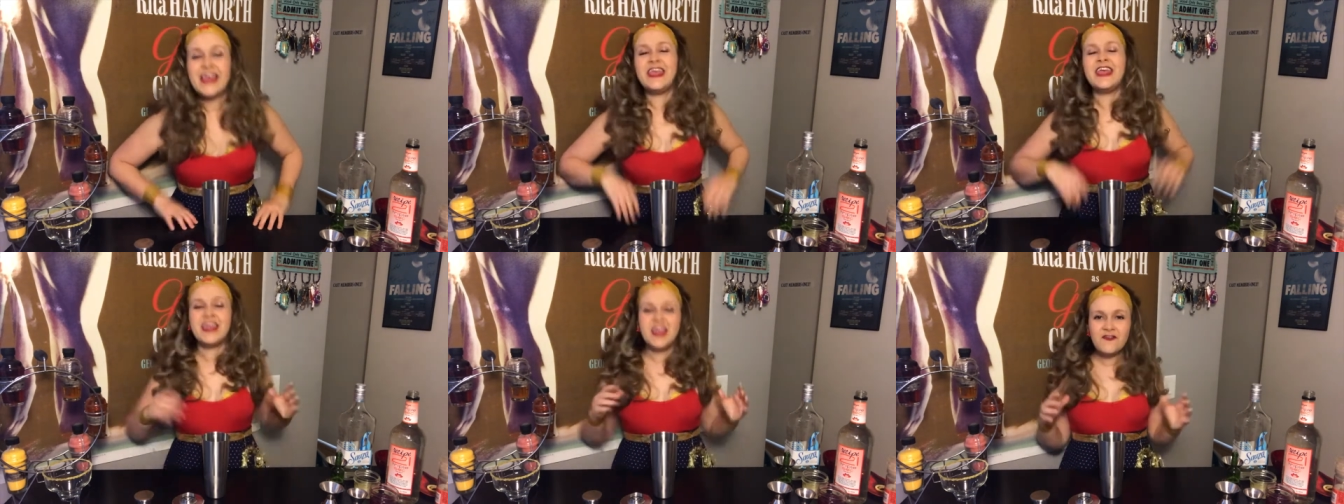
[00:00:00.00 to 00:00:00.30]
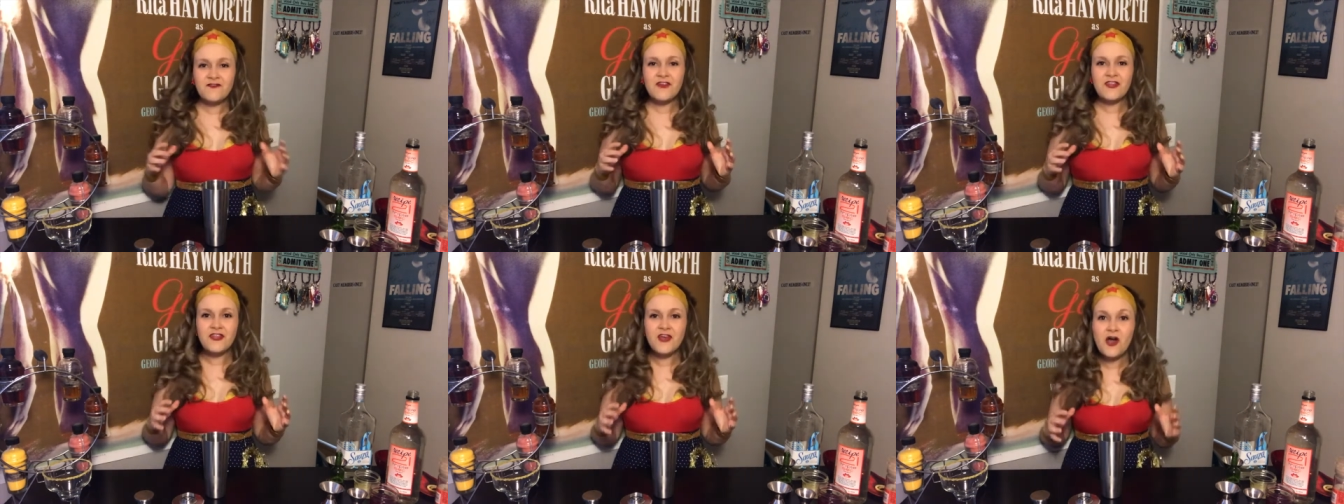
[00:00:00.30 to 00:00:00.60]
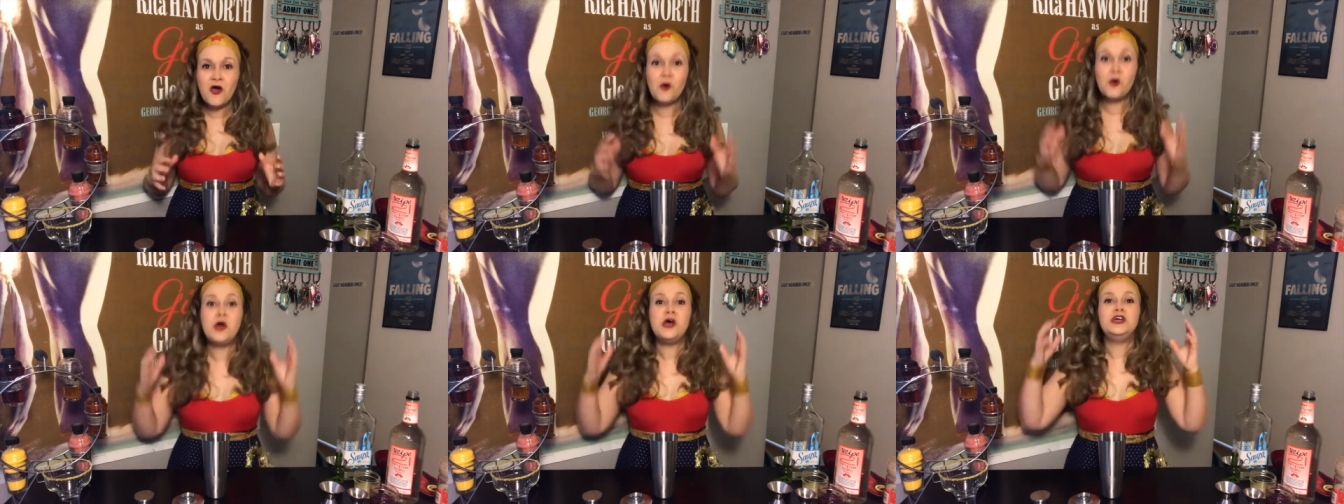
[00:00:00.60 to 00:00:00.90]
even
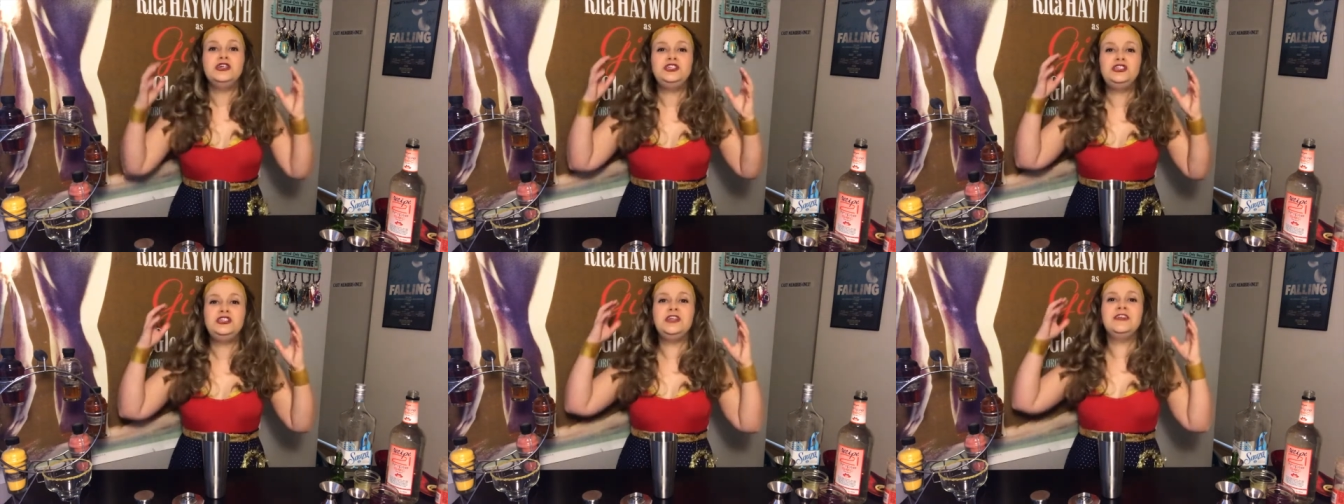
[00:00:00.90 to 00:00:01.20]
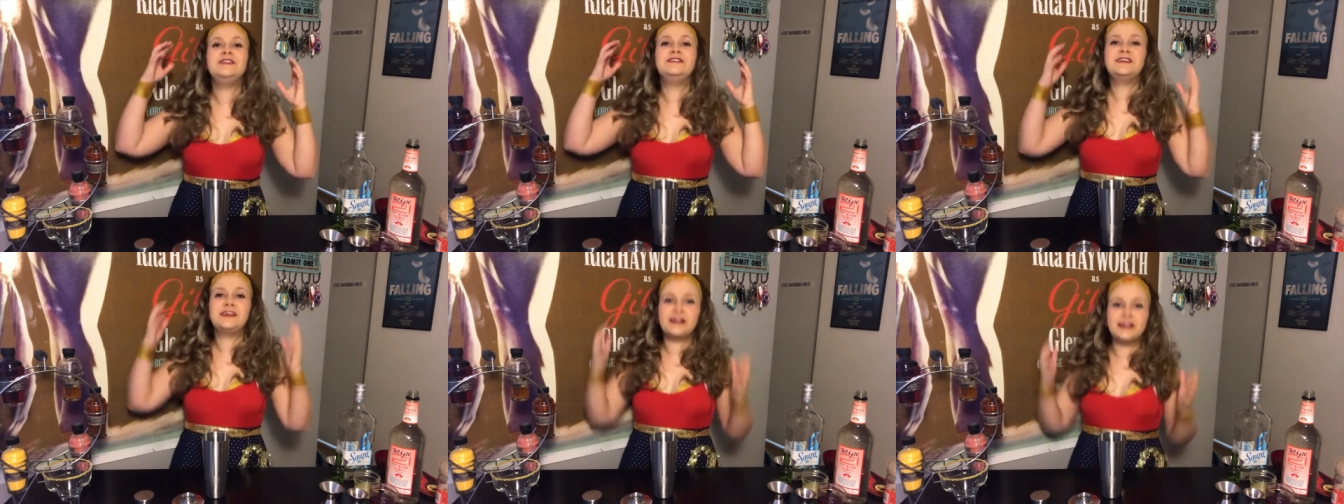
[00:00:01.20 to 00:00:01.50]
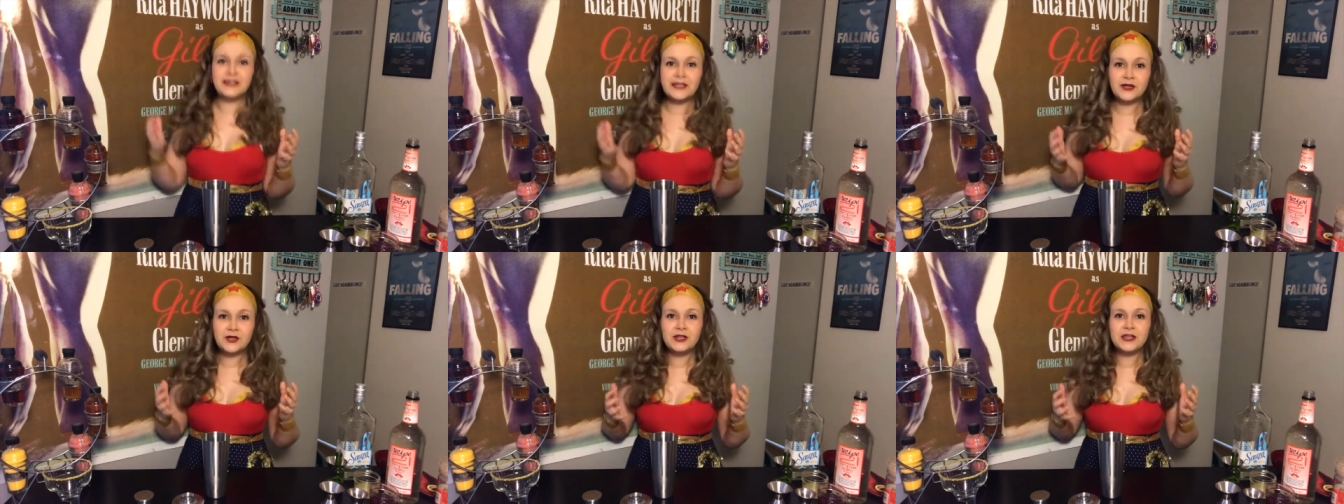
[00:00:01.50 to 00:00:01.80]
though she is
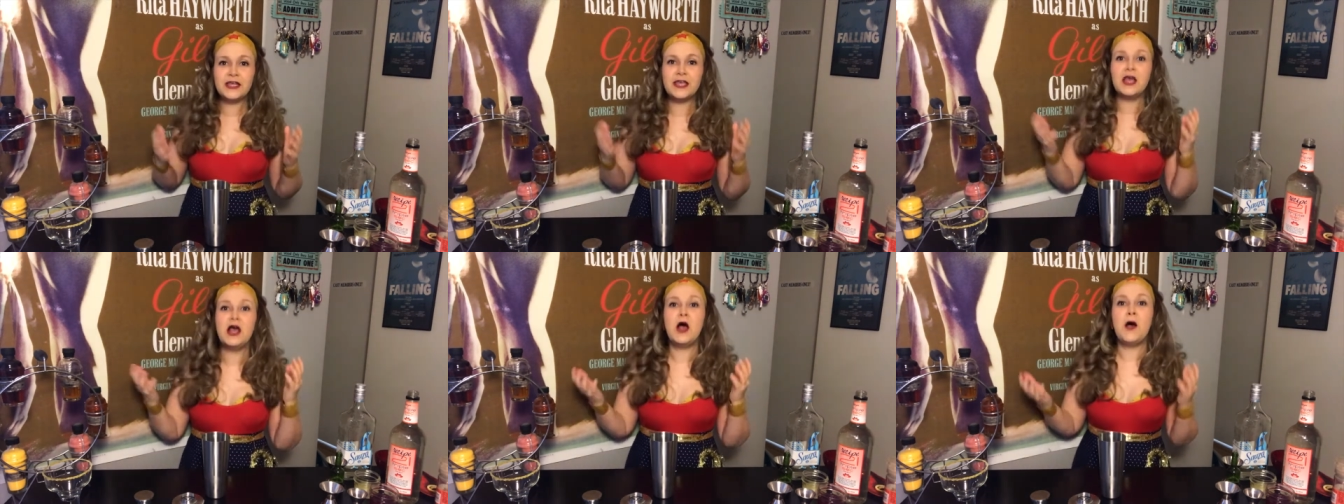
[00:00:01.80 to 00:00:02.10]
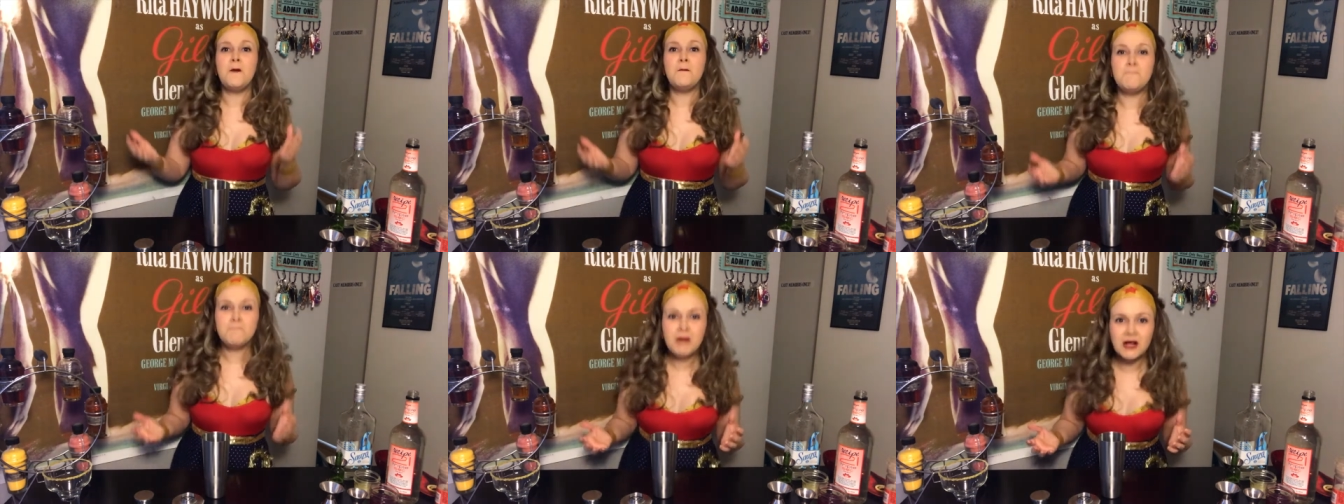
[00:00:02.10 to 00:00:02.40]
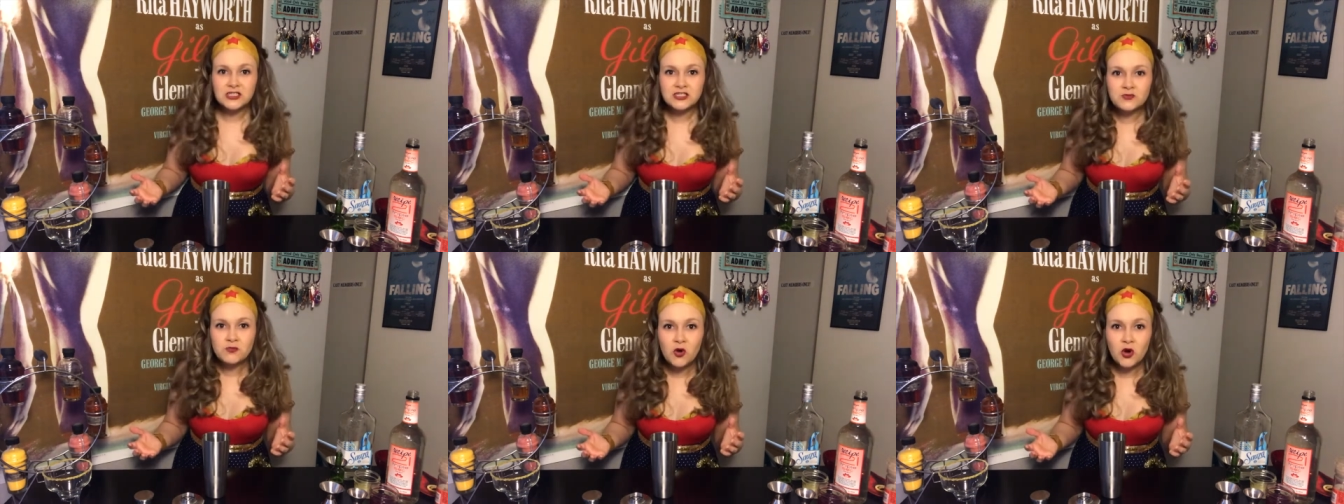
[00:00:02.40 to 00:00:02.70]
clearly
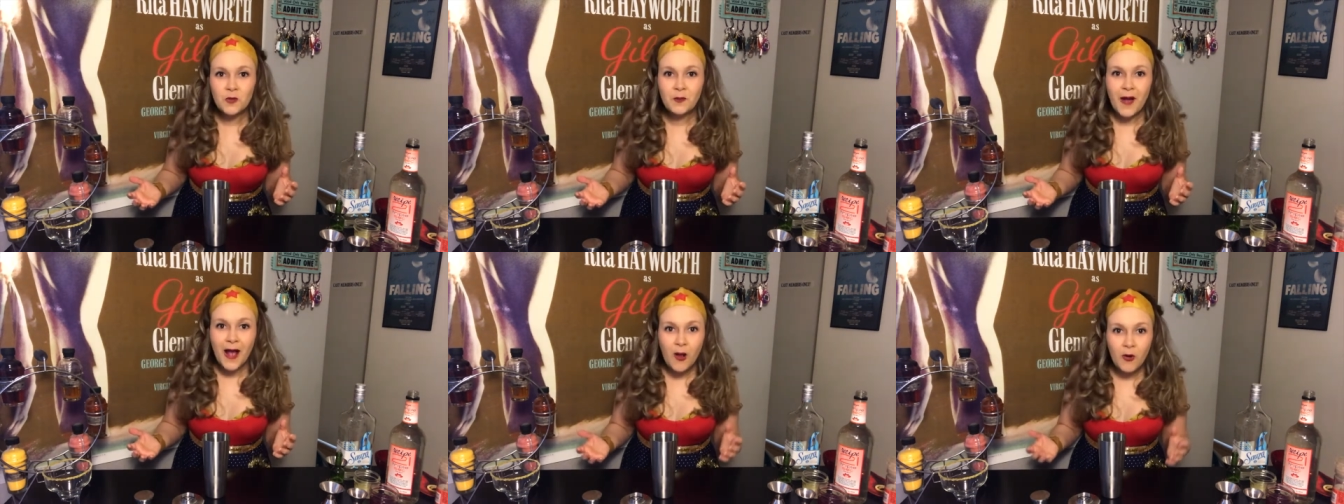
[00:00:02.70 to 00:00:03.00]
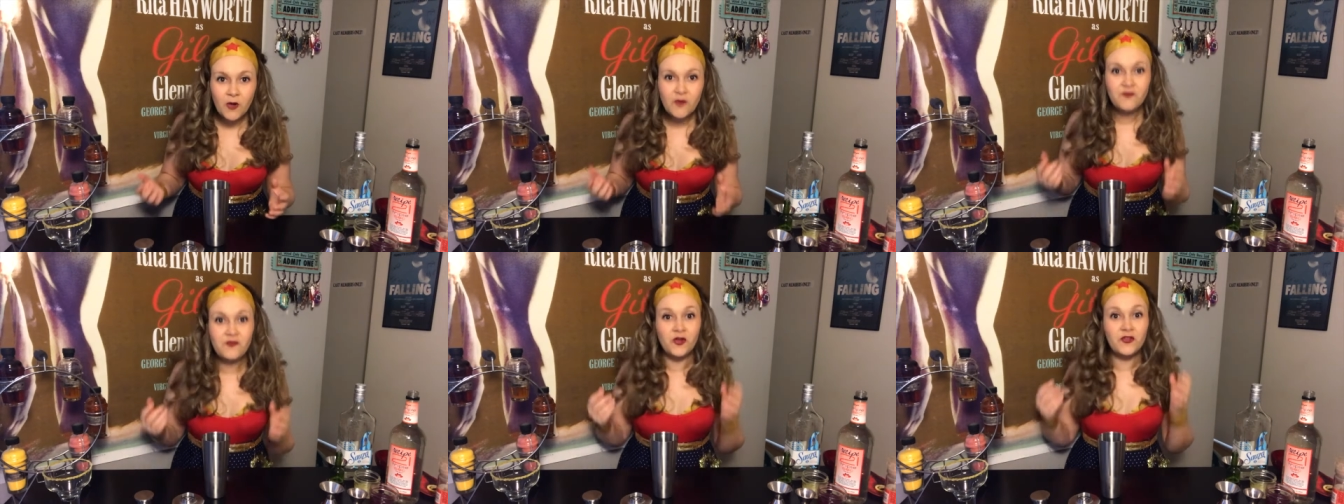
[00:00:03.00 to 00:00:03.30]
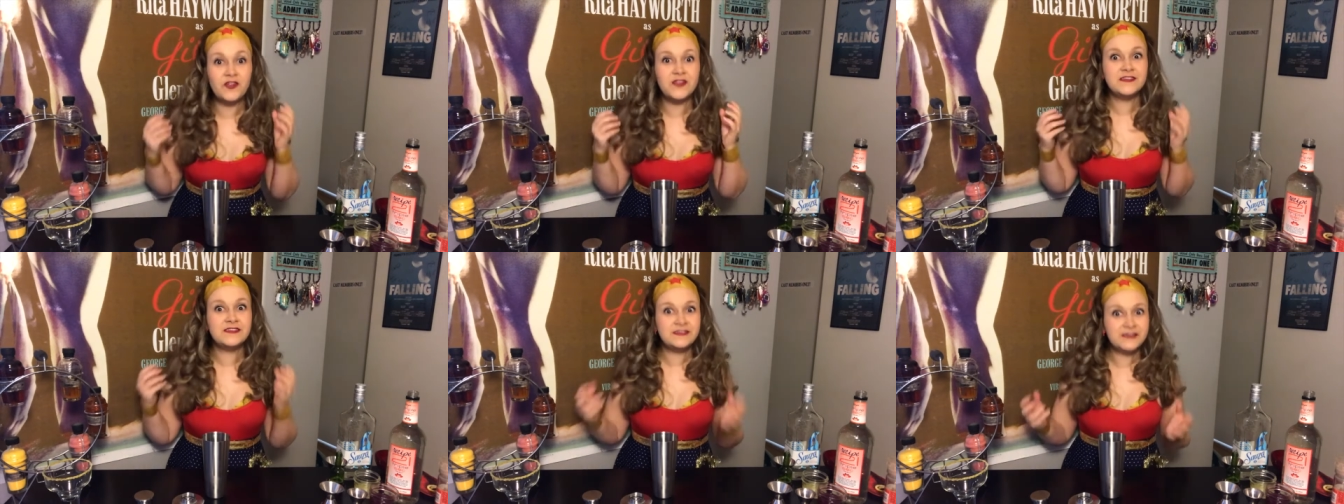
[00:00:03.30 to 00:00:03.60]
much more powerful
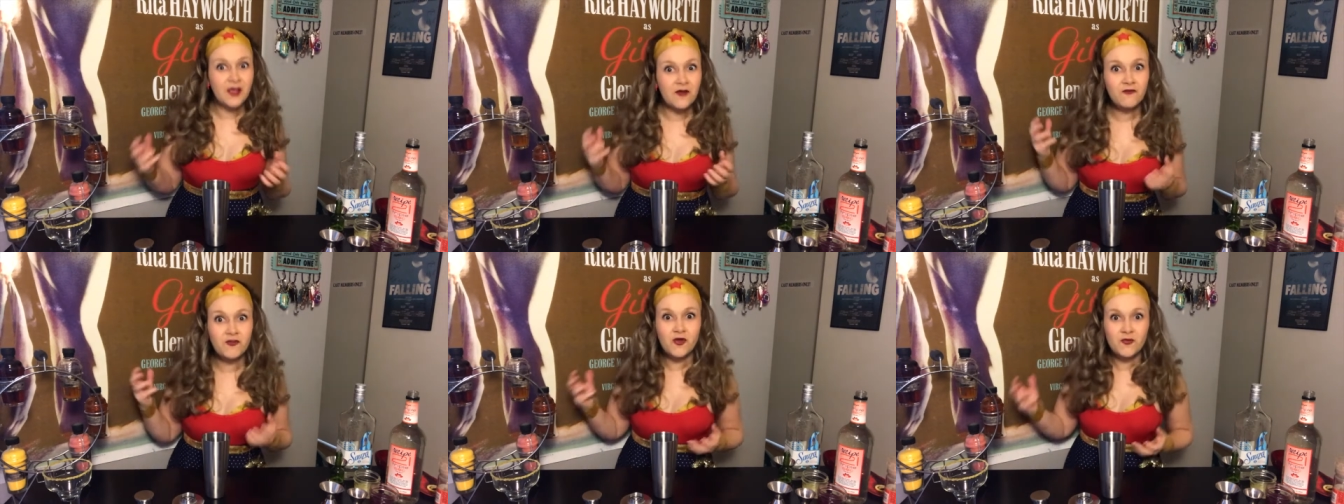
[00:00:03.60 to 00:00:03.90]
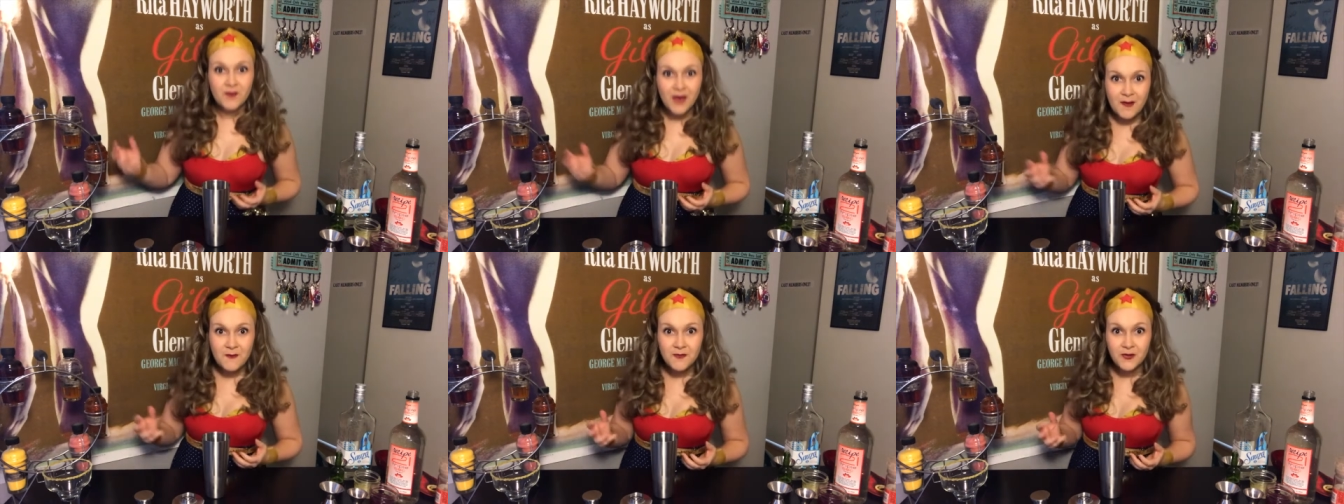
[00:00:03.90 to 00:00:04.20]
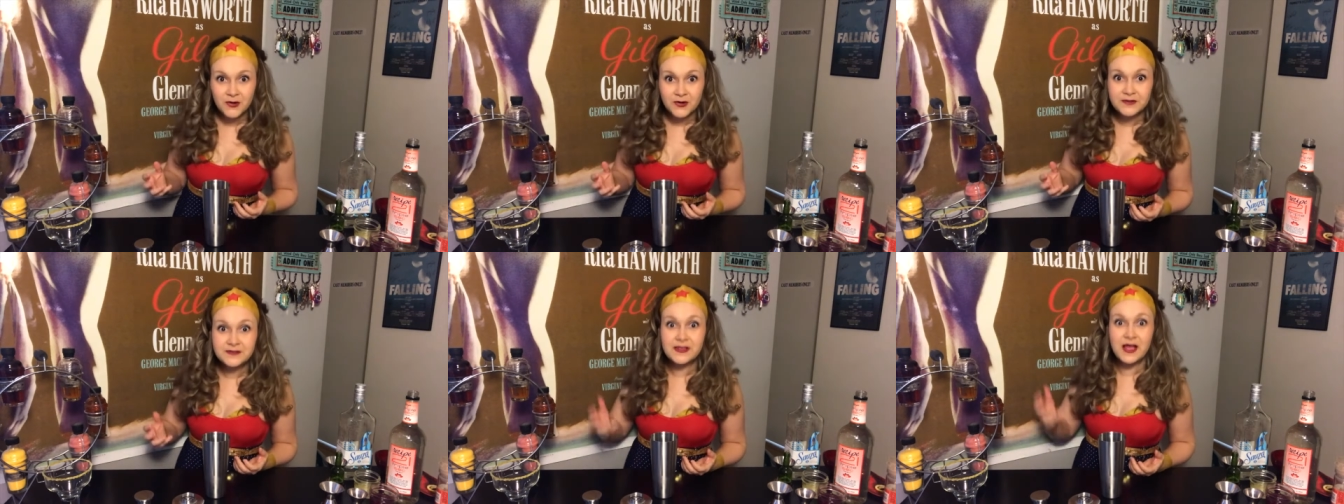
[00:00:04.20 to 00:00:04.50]
than several
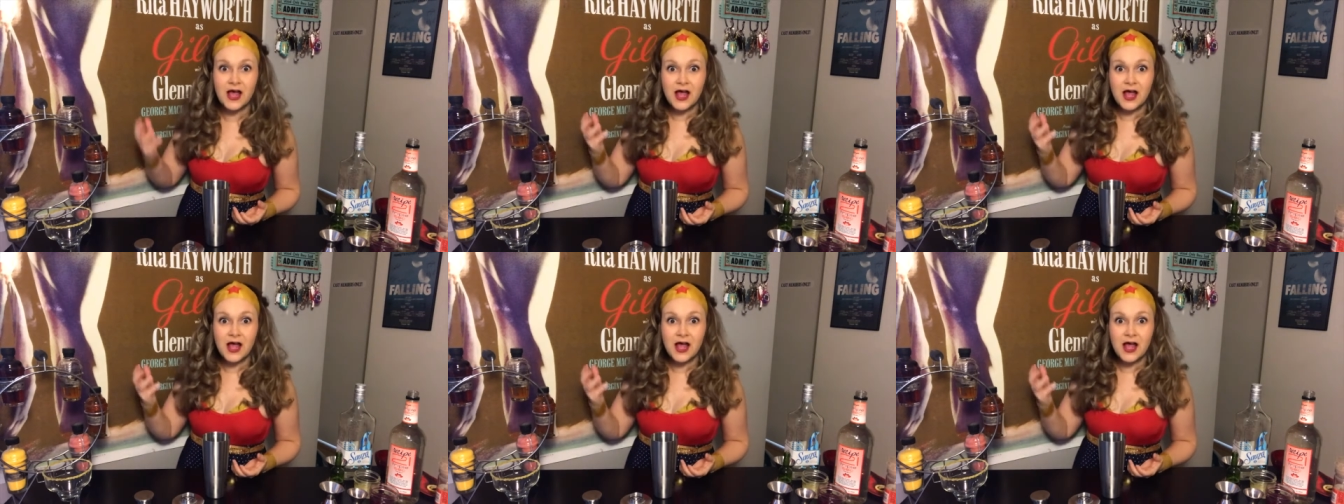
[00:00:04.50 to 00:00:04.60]
members